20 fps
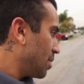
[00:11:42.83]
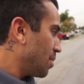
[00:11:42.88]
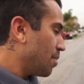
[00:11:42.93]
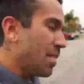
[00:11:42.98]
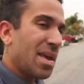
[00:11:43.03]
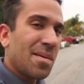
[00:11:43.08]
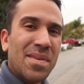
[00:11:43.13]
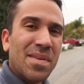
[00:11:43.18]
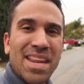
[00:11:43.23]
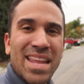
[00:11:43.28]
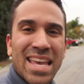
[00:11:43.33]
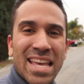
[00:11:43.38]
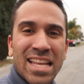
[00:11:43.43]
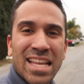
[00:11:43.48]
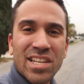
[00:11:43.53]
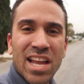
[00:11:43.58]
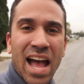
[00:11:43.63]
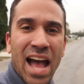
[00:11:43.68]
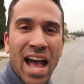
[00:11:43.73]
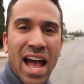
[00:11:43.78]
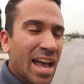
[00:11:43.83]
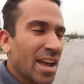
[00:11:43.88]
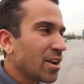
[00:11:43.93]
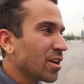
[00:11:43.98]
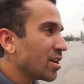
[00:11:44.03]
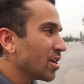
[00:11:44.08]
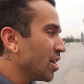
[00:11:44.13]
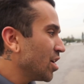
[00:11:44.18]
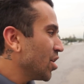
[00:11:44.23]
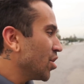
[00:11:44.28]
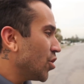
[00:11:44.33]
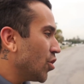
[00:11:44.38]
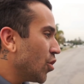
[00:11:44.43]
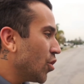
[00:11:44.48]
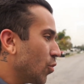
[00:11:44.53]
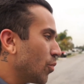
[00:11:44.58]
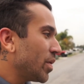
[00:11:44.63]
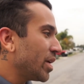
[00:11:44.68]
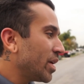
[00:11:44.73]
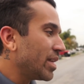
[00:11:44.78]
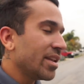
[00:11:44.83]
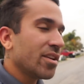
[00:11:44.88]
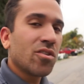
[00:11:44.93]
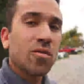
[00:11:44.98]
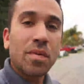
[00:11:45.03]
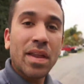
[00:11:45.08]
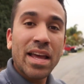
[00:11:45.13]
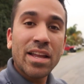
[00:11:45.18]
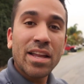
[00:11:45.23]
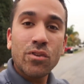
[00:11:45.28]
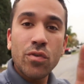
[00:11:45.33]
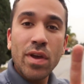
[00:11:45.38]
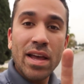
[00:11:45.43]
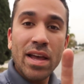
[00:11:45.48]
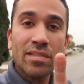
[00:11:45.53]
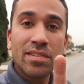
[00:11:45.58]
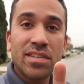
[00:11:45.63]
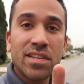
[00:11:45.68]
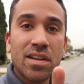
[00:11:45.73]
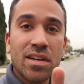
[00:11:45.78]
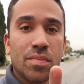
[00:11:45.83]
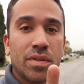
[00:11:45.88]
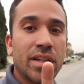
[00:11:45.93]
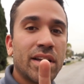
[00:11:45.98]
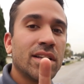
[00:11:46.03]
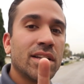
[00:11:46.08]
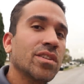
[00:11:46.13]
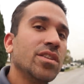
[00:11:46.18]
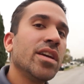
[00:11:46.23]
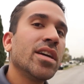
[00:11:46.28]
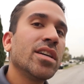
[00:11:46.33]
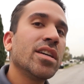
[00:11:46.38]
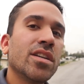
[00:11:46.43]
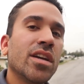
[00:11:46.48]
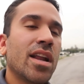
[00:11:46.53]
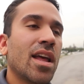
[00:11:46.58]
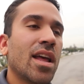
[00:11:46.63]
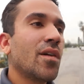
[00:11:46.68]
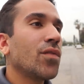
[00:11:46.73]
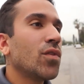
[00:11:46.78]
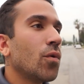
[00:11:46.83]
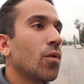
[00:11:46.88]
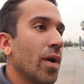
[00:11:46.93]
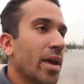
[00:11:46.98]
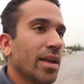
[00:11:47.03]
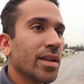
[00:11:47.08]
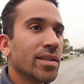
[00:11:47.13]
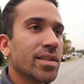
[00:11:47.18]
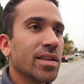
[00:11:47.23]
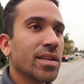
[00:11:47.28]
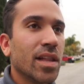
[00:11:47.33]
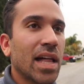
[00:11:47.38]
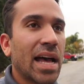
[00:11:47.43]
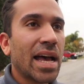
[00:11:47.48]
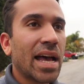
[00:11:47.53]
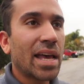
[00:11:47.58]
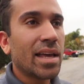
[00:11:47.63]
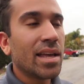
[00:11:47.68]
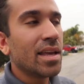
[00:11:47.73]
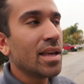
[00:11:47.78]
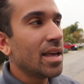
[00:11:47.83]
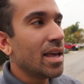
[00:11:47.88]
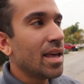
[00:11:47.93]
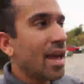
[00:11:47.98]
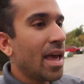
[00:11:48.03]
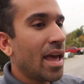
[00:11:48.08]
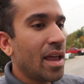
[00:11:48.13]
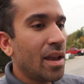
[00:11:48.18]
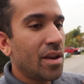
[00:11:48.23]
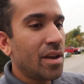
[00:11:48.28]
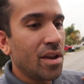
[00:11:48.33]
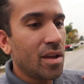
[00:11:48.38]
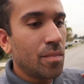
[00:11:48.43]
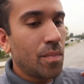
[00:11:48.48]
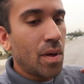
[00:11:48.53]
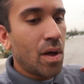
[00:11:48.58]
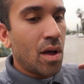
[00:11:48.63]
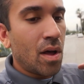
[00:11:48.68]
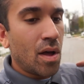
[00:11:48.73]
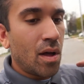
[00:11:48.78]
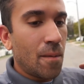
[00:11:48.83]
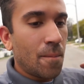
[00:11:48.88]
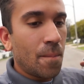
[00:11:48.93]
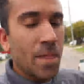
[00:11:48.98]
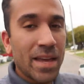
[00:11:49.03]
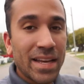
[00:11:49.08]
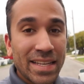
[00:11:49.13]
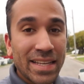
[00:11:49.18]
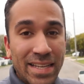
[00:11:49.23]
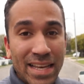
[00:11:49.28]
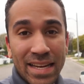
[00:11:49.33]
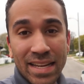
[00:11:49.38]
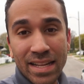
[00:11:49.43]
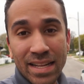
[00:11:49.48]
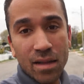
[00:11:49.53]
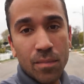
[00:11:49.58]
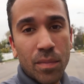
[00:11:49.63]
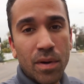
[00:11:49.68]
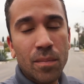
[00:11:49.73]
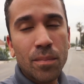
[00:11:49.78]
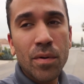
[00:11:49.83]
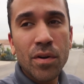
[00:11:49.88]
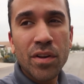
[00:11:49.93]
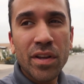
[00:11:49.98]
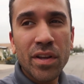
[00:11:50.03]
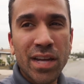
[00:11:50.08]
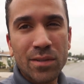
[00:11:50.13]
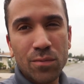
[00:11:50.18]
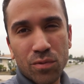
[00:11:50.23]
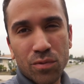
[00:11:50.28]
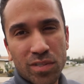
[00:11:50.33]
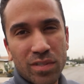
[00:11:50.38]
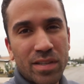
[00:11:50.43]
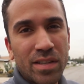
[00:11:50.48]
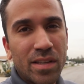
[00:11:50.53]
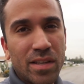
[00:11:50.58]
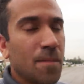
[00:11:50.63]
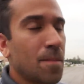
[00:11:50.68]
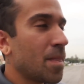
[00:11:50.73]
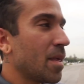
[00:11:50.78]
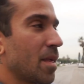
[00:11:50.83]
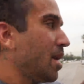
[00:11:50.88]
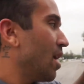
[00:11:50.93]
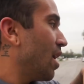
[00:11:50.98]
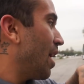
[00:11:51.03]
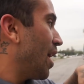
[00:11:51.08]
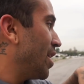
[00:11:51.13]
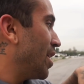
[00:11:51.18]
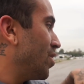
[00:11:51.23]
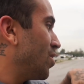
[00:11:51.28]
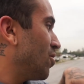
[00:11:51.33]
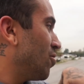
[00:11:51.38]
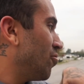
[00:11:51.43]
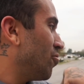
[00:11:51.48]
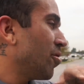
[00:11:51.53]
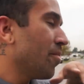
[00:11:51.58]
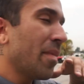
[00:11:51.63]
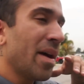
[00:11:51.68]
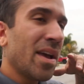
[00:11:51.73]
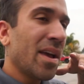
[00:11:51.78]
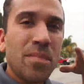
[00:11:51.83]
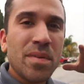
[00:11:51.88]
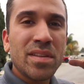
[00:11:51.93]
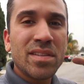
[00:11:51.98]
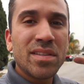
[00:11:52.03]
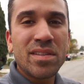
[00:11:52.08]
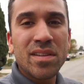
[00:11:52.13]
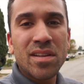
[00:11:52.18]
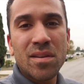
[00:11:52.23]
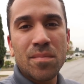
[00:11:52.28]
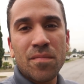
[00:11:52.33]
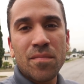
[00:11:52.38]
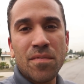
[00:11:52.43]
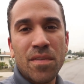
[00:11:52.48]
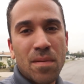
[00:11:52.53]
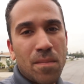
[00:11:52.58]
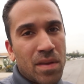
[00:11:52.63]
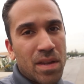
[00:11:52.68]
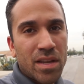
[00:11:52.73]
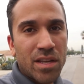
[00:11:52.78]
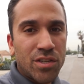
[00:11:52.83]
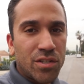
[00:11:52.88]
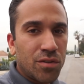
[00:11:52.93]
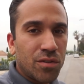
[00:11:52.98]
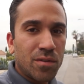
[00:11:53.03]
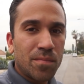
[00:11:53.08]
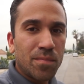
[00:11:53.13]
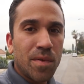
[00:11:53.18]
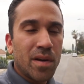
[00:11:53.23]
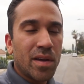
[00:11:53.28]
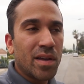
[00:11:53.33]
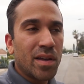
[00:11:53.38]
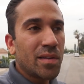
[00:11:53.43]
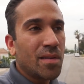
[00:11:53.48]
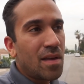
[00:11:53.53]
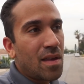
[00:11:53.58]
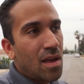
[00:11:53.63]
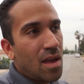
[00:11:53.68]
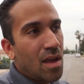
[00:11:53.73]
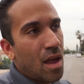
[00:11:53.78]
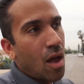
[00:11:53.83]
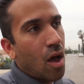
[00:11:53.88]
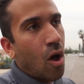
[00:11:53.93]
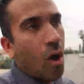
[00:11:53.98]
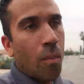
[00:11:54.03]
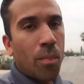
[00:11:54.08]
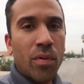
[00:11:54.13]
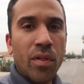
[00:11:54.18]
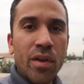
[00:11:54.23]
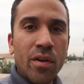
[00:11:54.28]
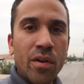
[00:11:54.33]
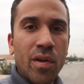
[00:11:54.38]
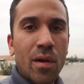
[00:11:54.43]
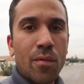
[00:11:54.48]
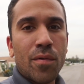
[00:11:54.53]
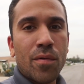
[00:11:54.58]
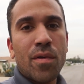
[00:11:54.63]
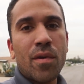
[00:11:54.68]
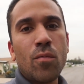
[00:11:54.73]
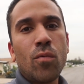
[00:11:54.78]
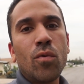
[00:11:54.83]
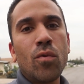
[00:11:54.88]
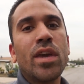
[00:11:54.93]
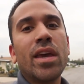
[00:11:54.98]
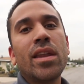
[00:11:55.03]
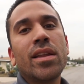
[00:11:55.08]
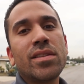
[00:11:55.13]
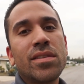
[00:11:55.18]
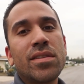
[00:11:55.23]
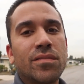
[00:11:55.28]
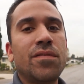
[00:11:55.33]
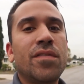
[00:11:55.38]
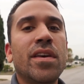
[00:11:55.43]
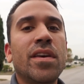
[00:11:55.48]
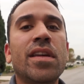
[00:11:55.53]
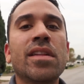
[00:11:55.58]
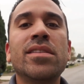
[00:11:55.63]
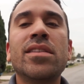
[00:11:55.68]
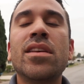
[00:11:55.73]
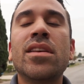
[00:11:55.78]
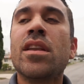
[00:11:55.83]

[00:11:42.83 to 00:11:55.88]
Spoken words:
maybe an inch higher. No big deal, but I do have some plans. You guys are gonna have to wait until I end up getting the bumper, and you guys will see. I know there might be some fitment issues, but I'll play around with it. We'll get it to fit. It's